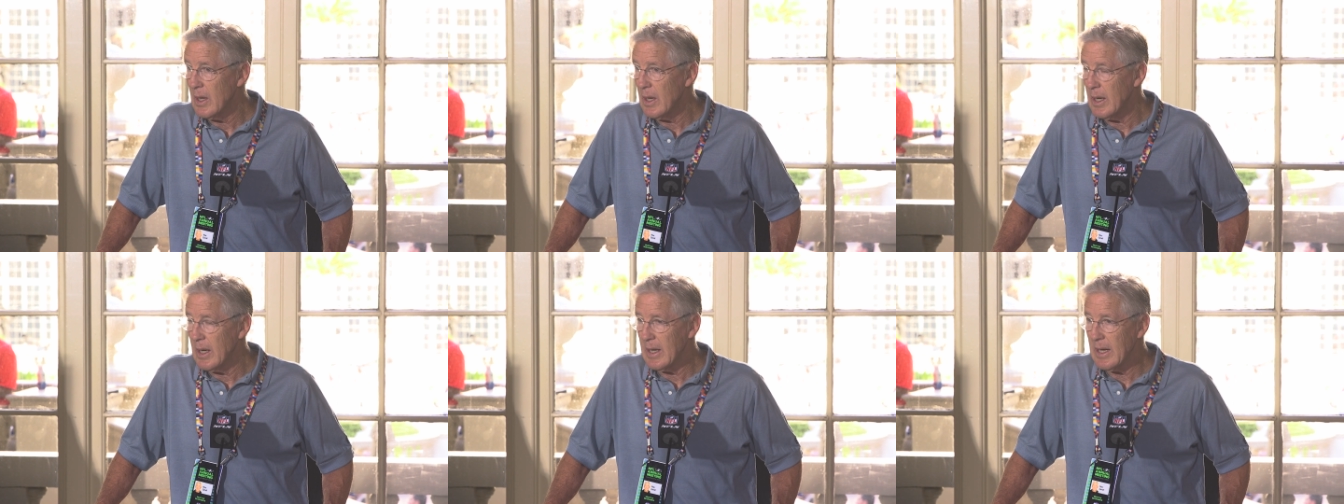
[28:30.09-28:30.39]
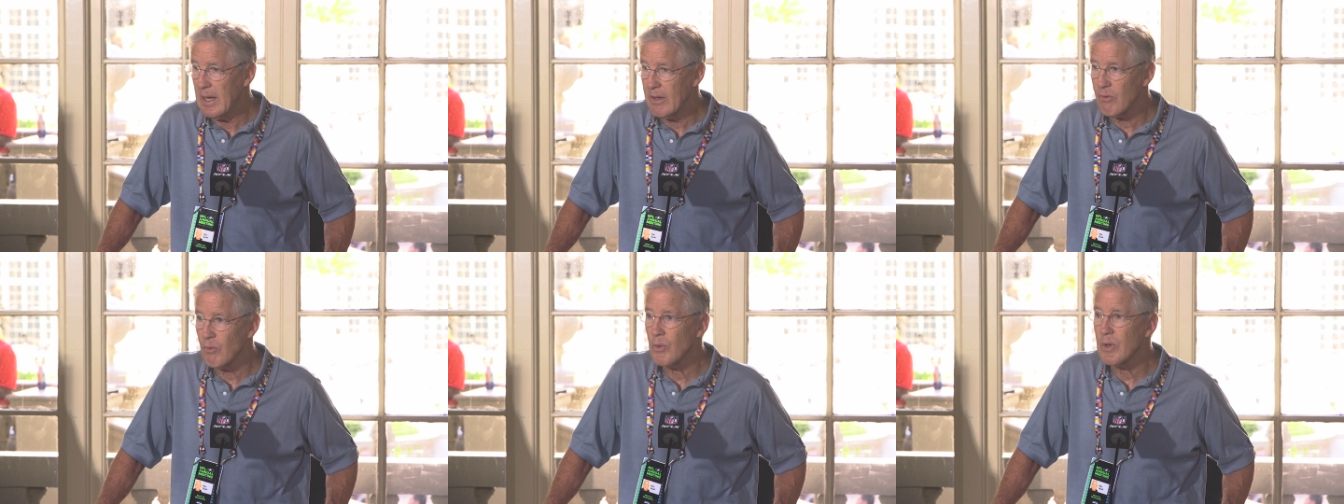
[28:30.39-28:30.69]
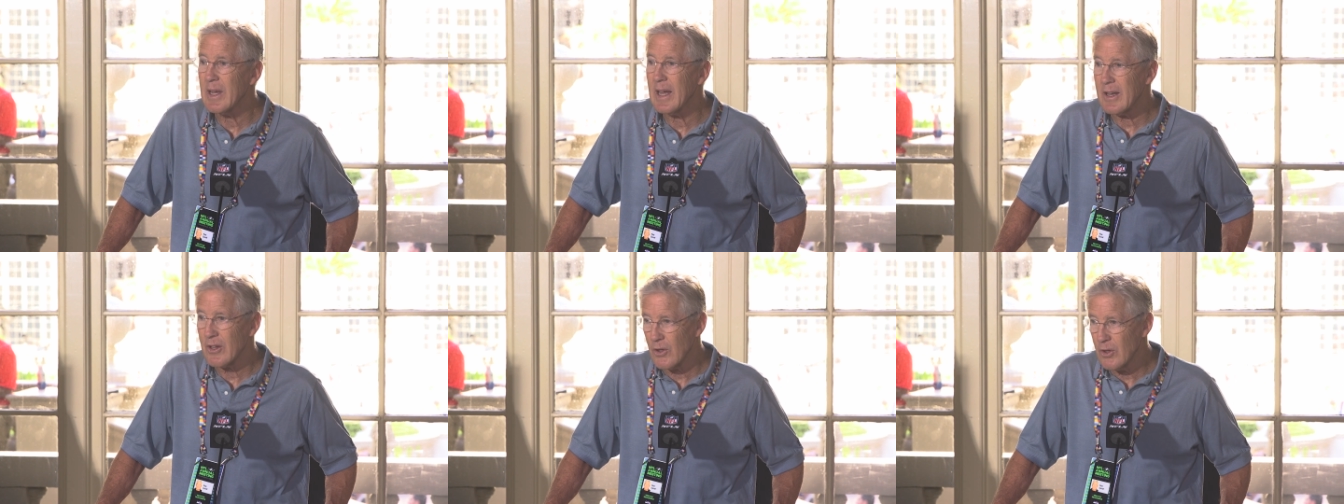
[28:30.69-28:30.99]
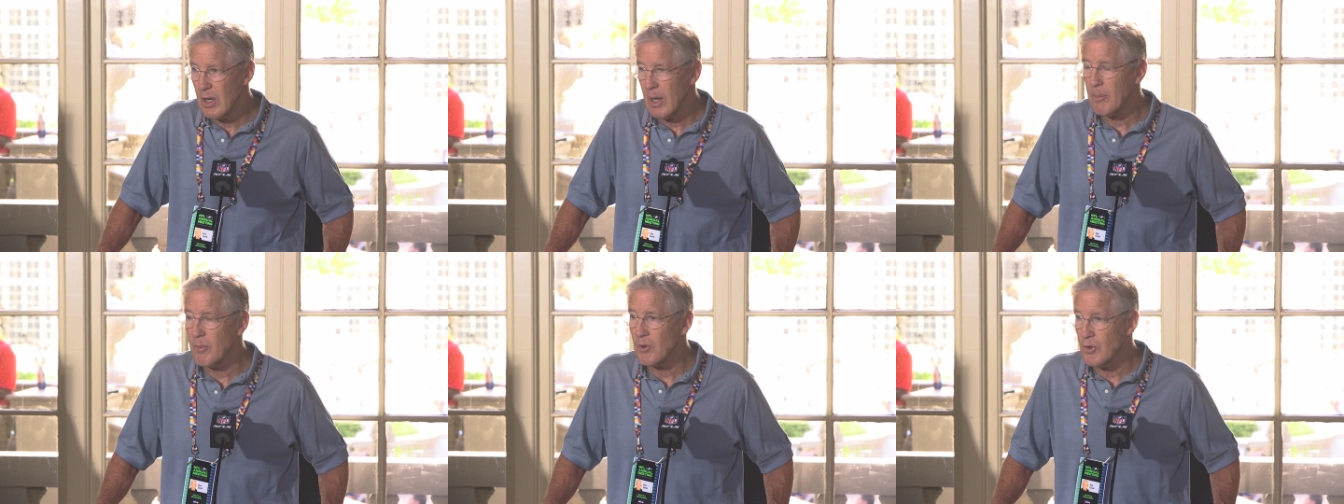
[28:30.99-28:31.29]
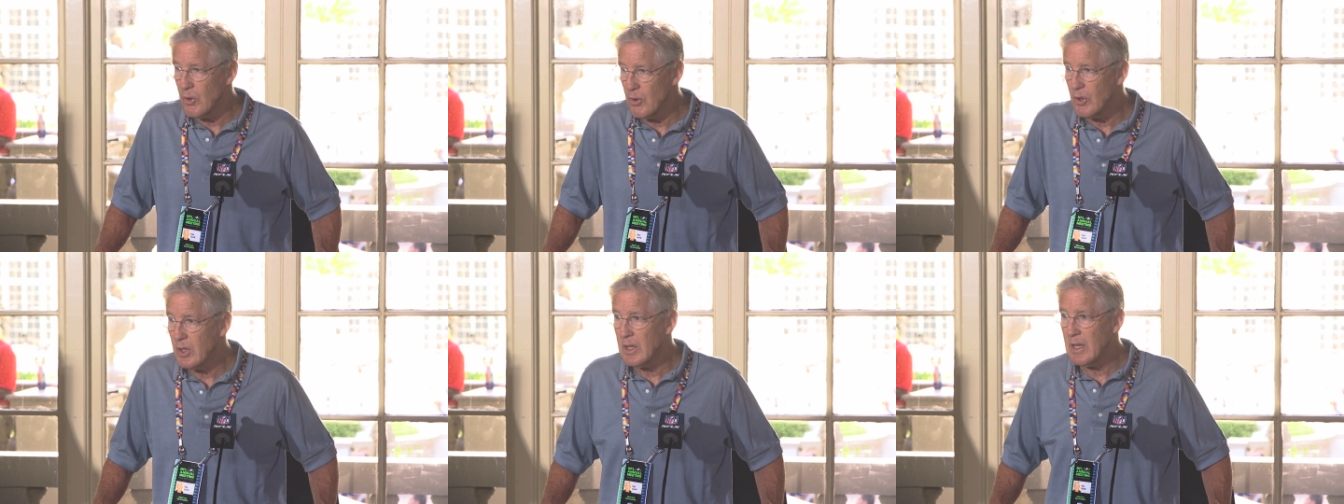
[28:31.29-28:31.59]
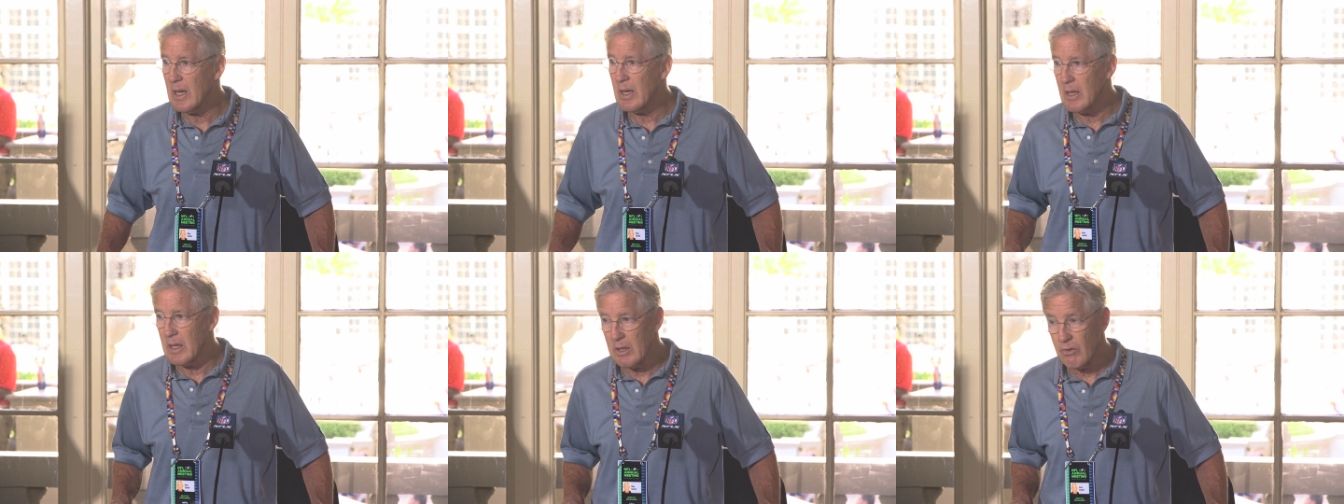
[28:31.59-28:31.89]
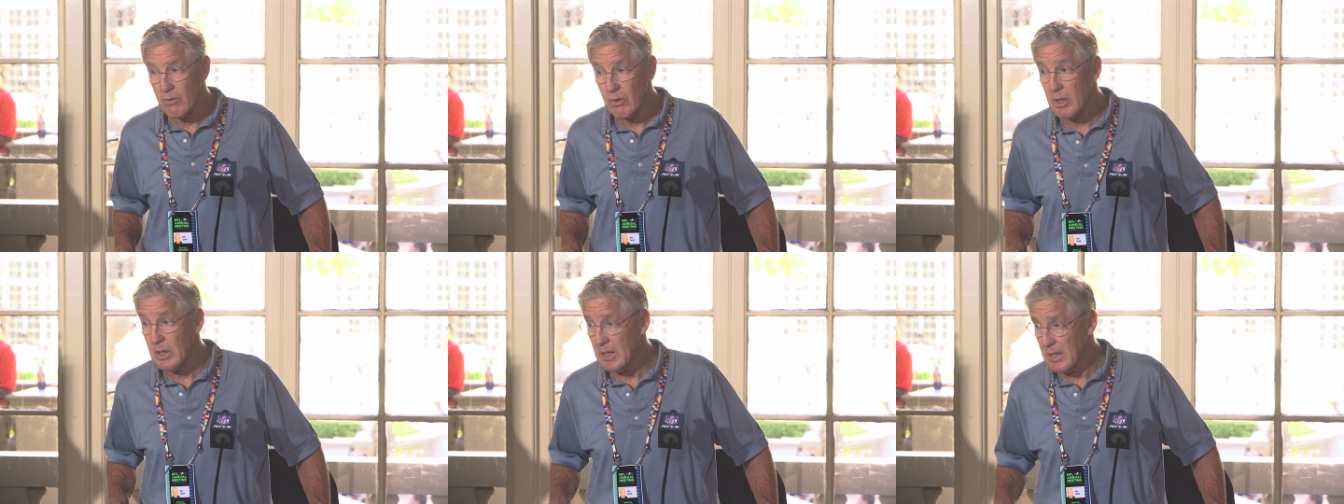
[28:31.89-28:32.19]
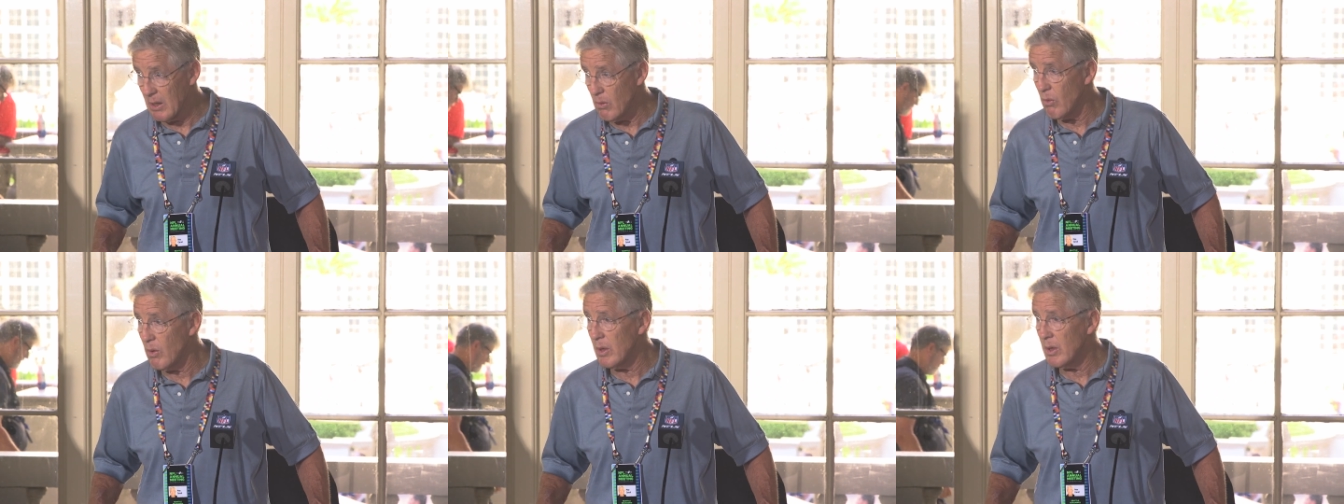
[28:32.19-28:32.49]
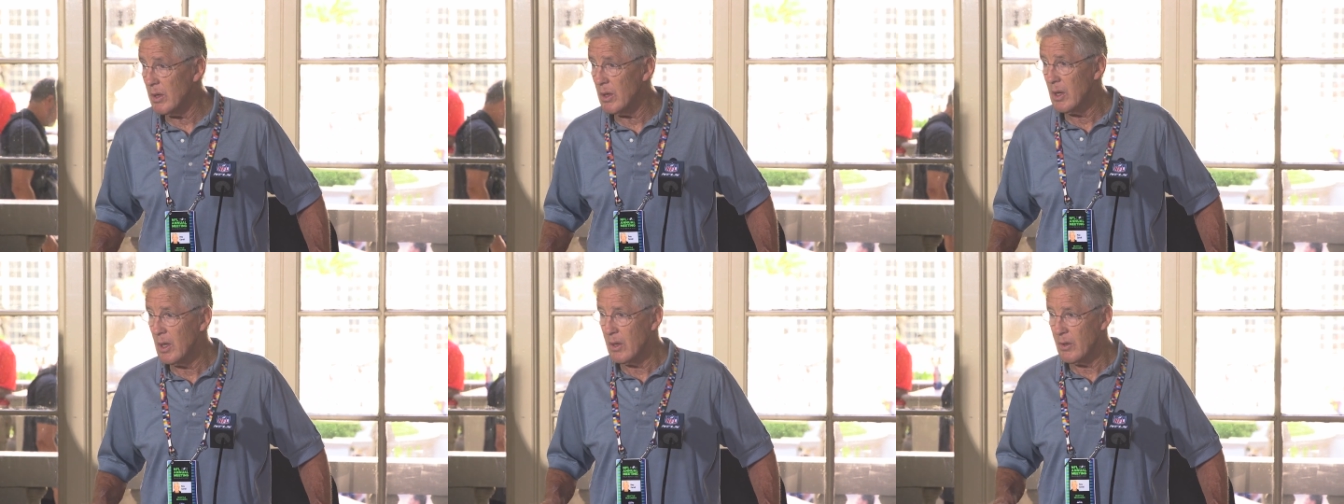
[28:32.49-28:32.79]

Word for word: Uh, he hasn't really had a good opportunity yet. and He's going to get one.